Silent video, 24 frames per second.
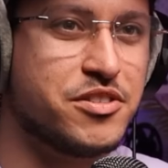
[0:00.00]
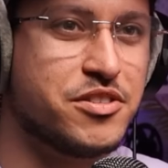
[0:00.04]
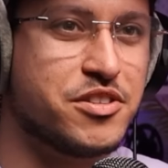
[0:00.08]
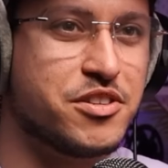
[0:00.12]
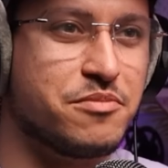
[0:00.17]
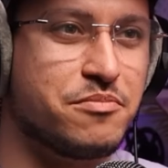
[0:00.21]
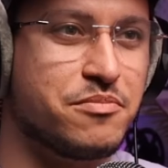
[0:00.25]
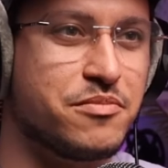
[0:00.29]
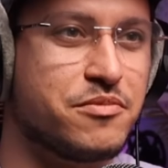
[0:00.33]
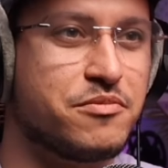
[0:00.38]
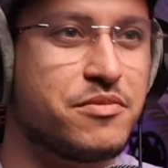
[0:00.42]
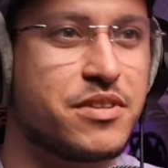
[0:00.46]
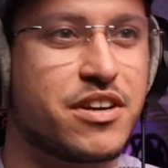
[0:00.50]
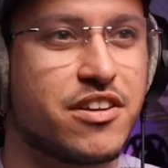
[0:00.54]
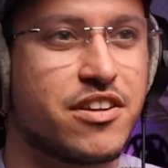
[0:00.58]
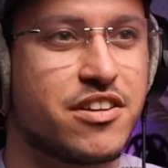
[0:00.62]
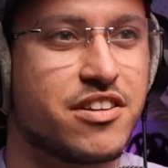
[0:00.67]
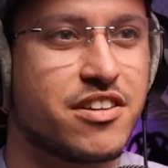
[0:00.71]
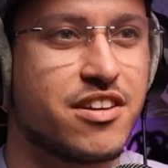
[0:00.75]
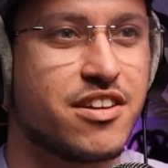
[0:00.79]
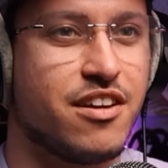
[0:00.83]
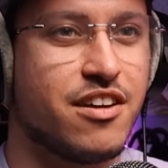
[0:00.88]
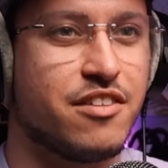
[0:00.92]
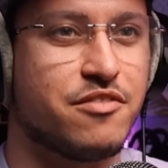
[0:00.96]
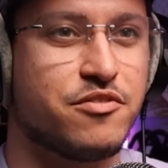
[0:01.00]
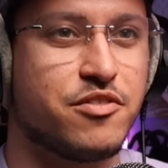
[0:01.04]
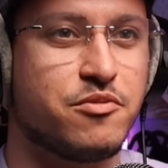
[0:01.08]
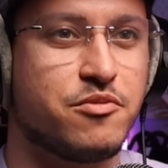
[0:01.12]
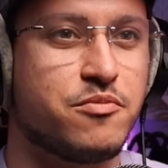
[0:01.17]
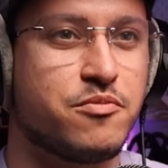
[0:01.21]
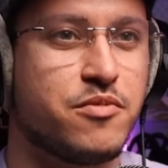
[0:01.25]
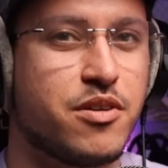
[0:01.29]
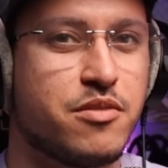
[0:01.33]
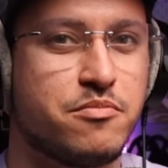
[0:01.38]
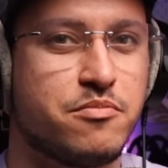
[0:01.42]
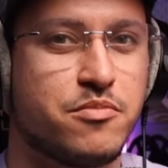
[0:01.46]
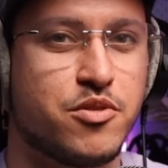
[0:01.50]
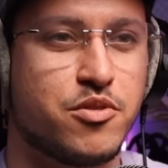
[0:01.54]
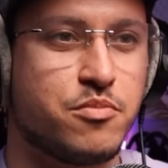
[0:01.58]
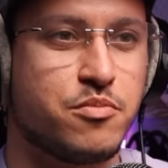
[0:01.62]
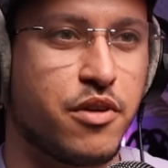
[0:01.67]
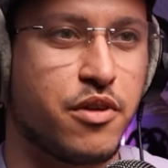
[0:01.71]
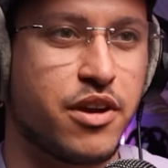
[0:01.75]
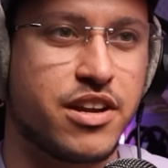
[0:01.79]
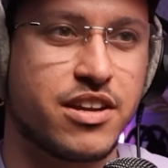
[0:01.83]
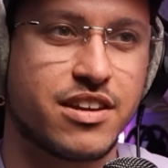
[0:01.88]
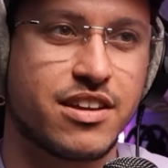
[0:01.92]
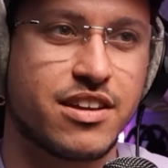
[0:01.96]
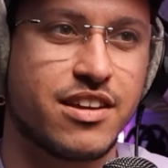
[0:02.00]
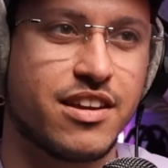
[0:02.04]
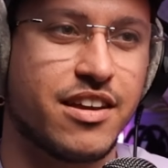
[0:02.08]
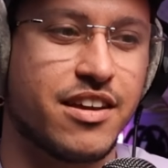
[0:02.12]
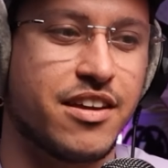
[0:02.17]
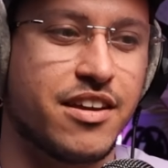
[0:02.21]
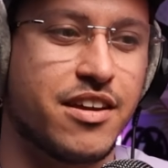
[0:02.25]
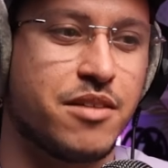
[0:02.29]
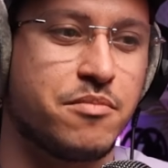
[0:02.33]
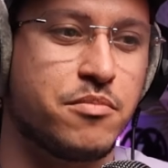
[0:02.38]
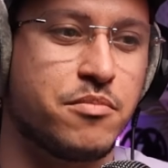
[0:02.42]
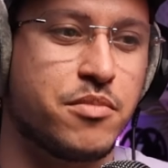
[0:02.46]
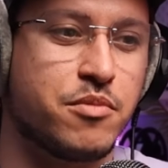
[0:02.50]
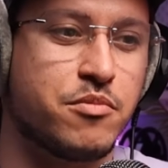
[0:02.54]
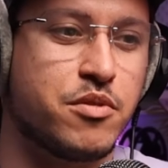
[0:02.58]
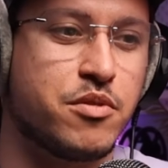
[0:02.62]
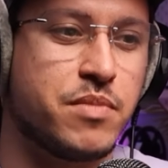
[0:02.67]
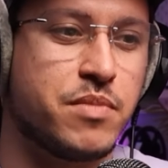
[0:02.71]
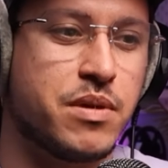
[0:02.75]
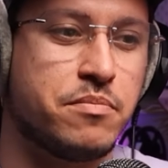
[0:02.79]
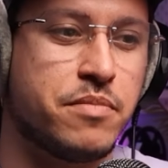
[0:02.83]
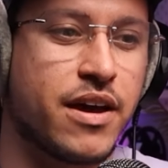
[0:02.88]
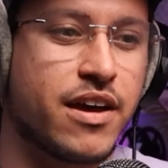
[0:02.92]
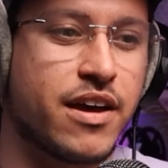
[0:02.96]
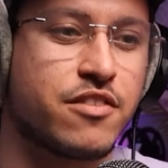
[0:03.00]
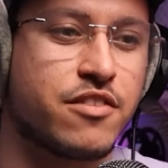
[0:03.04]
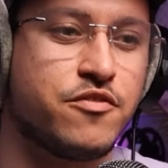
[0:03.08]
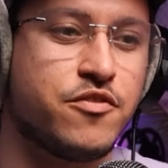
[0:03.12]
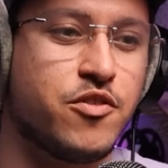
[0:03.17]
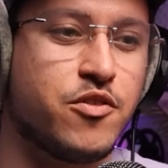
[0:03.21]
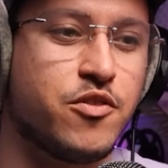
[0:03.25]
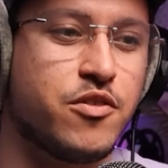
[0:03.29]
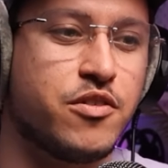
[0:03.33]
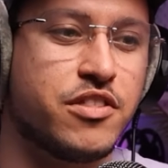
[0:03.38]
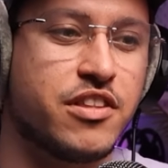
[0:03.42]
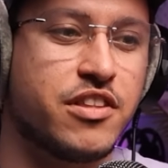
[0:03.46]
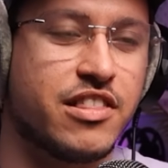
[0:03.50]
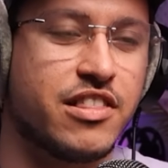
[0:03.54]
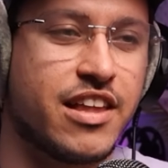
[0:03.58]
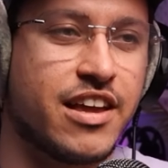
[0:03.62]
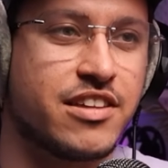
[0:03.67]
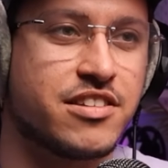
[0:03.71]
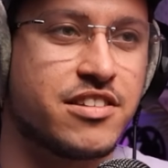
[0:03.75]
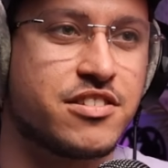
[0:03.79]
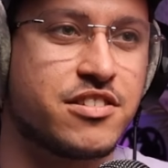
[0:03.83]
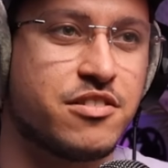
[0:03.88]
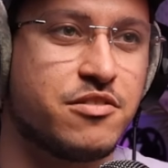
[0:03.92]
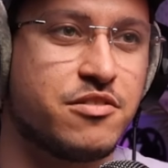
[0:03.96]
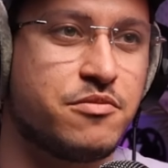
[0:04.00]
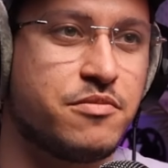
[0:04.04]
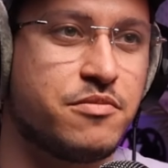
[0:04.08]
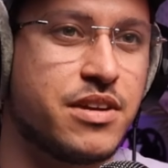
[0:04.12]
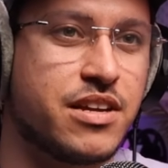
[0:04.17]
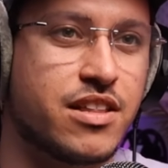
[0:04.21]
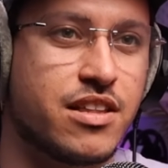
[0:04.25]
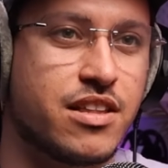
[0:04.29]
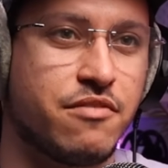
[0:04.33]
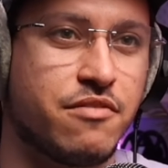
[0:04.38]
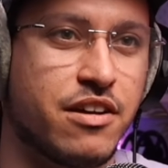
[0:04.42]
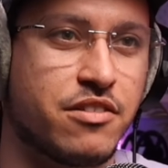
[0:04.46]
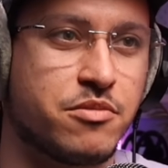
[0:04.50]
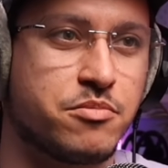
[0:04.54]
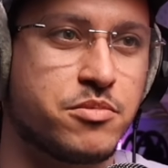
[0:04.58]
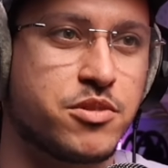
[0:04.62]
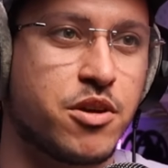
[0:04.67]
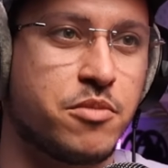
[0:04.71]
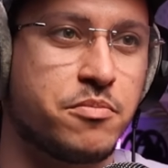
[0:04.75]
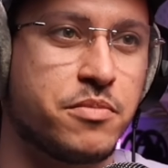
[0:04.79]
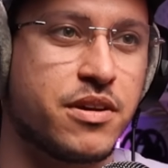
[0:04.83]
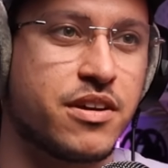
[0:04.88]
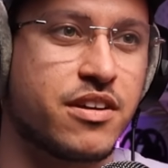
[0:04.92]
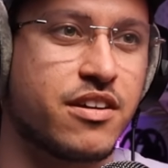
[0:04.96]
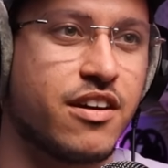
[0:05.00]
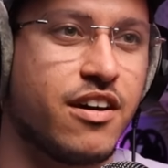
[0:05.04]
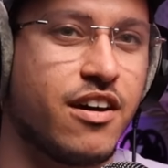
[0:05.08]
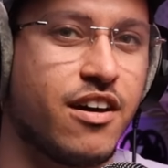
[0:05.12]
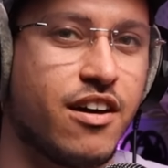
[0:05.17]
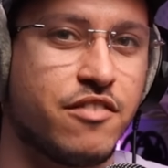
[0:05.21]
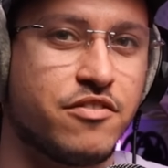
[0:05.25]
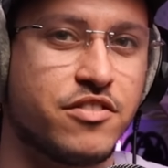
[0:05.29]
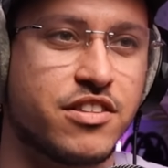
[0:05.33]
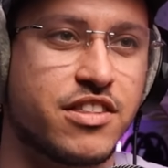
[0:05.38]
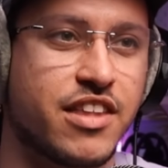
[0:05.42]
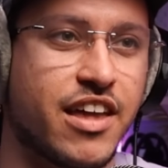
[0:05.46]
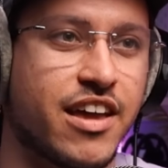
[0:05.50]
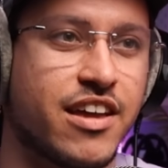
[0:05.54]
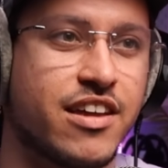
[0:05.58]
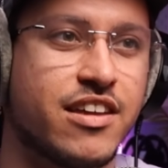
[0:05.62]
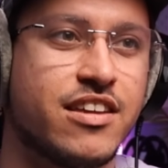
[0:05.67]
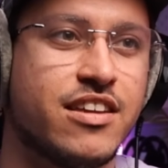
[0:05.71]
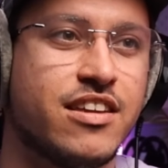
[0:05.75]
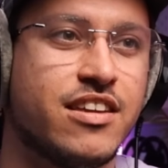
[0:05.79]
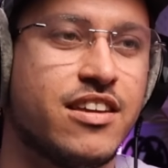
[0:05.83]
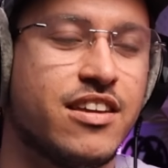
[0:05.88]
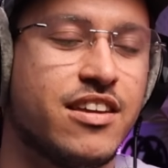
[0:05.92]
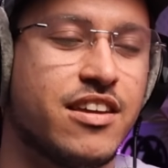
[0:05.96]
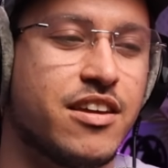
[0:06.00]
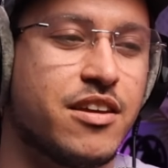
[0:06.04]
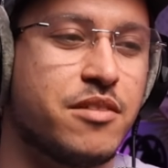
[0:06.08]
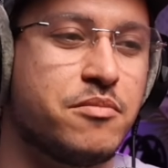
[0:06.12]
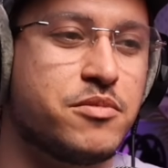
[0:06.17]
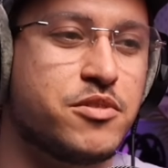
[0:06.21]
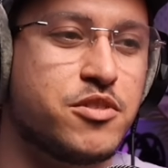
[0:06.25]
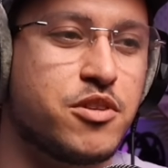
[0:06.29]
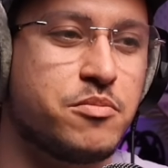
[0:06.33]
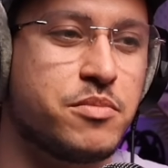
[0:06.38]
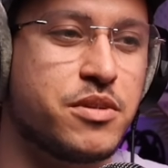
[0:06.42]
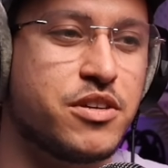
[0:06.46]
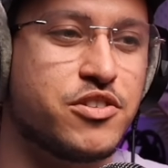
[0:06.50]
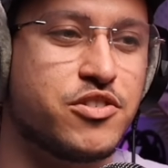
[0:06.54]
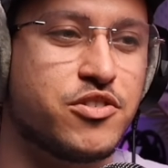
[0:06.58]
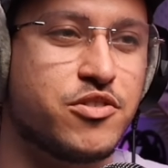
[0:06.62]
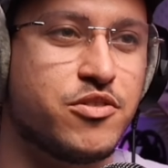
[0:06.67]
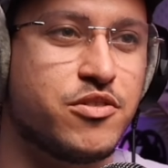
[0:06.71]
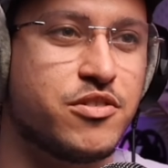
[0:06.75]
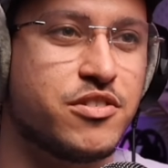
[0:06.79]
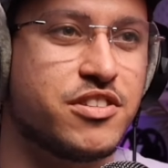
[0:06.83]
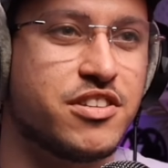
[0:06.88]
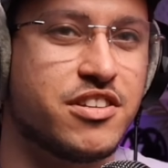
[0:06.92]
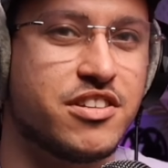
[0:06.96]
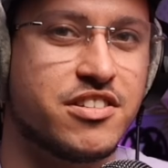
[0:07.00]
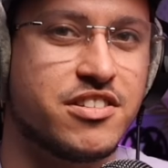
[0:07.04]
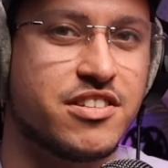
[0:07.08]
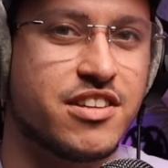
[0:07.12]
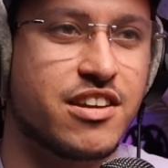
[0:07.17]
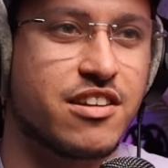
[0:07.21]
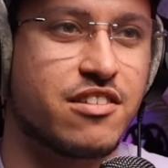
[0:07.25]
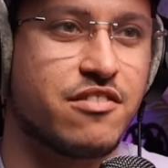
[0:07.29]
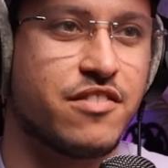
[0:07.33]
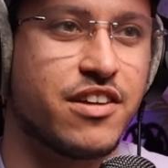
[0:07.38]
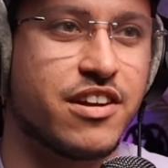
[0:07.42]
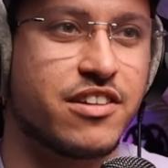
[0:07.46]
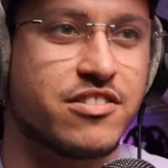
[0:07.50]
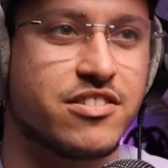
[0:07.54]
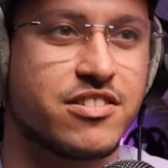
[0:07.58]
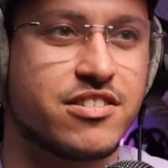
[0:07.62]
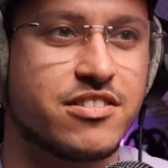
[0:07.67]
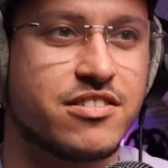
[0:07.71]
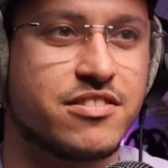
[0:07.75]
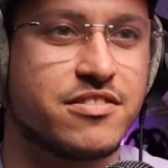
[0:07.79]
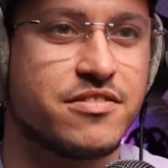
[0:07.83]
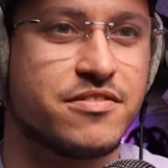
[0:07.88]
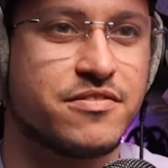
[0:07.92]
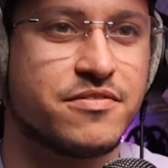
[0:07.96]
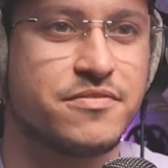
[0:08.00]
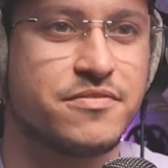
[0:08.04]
Awesome. We're going to cut for one more break, but we'll be back for the last weekly roundup topic after that. So be sure to stick around.